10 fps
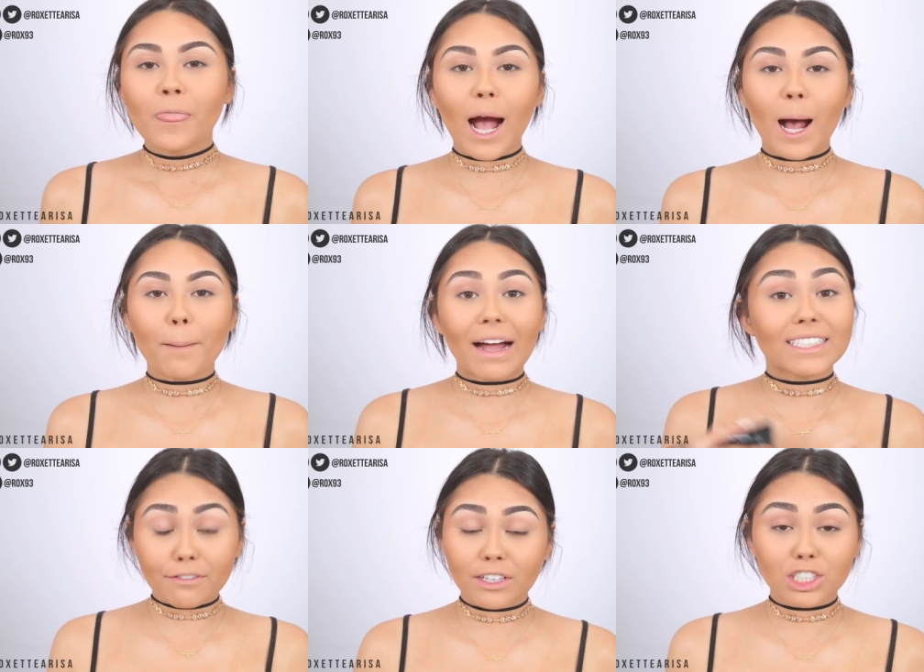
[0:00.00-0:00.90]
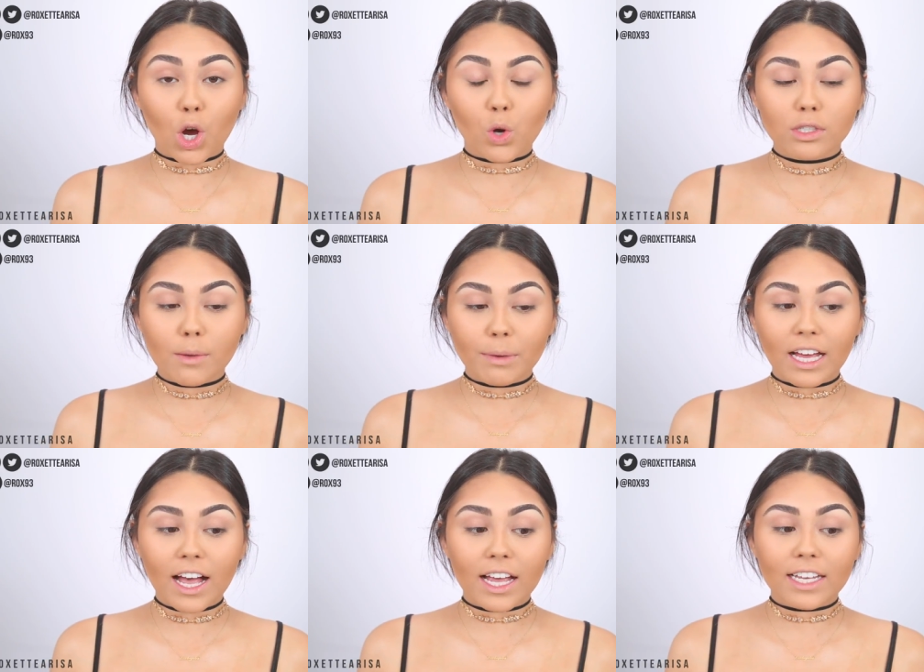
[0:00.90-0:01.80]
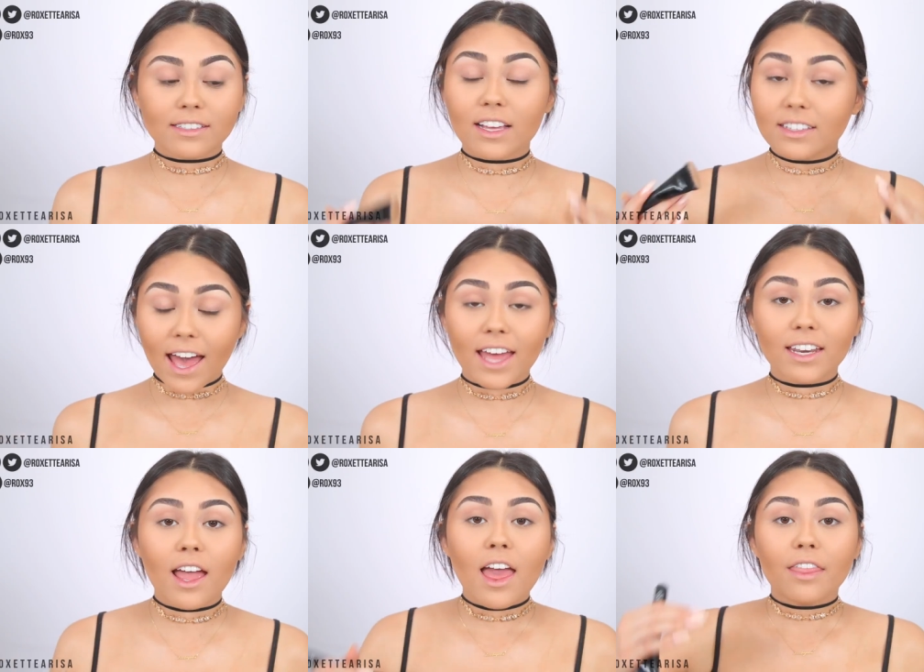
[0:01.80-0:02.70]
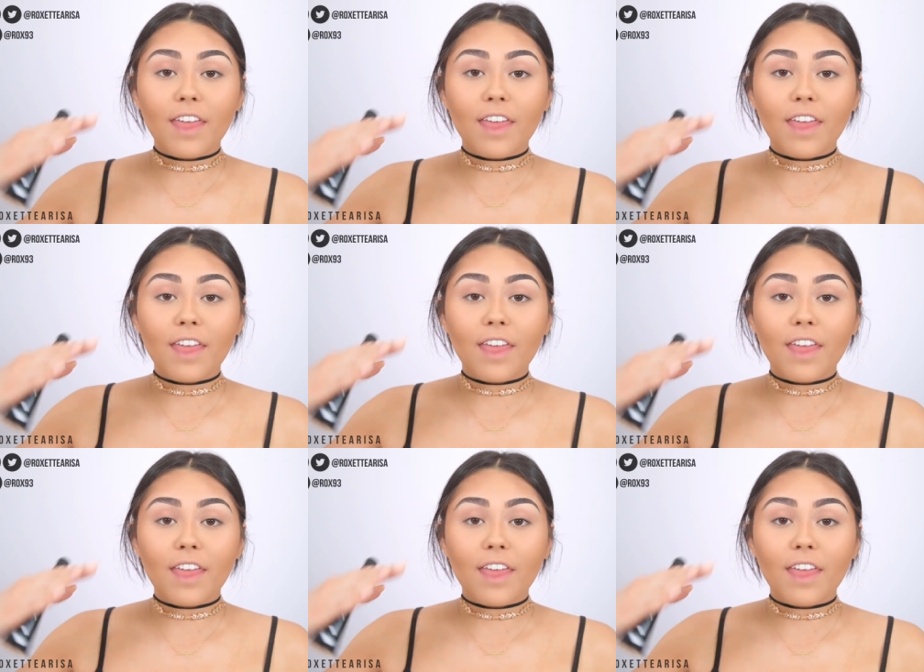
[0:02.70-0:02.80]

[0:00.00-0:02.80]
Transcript: I definitely don't, because again,